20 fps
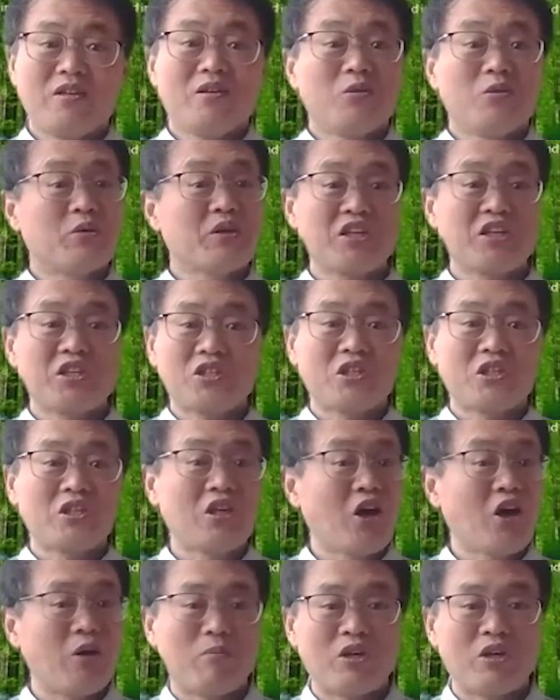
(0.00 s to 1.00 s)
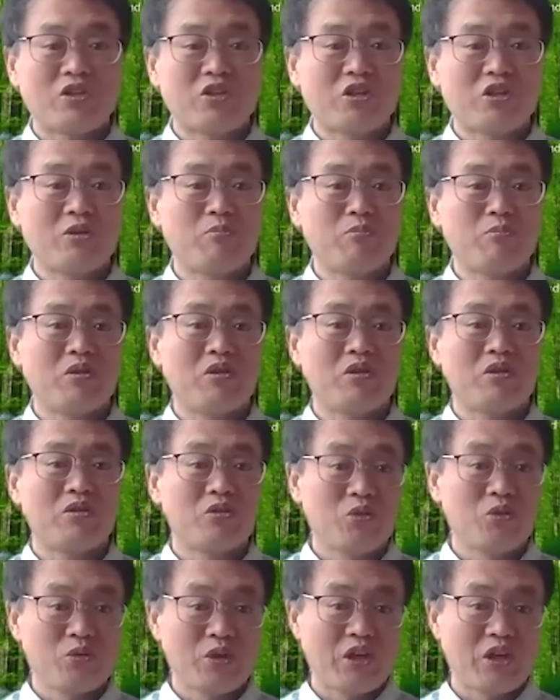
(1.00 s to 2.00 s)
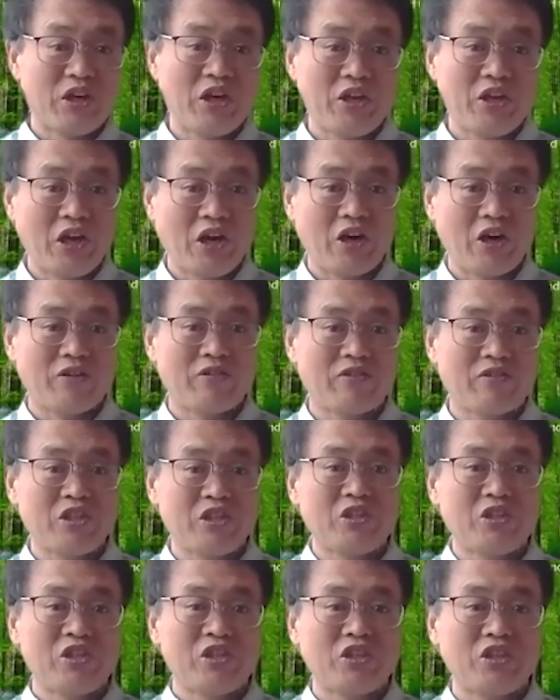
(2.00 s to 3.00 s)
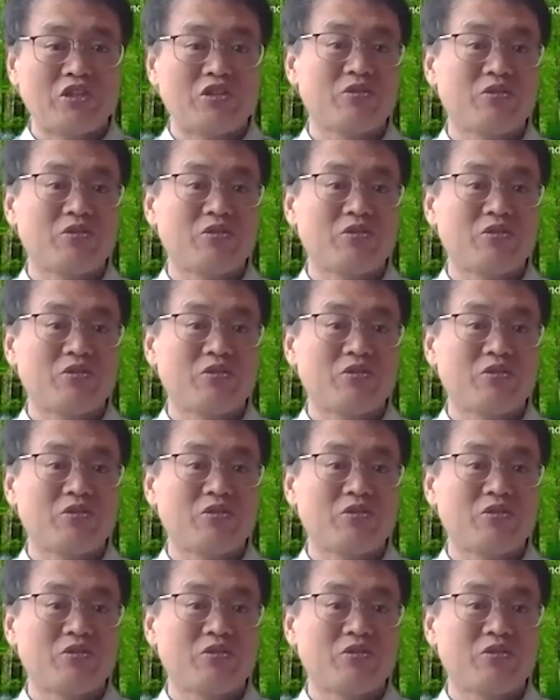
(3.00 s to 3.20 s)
We can see how much timber you can harvest each year.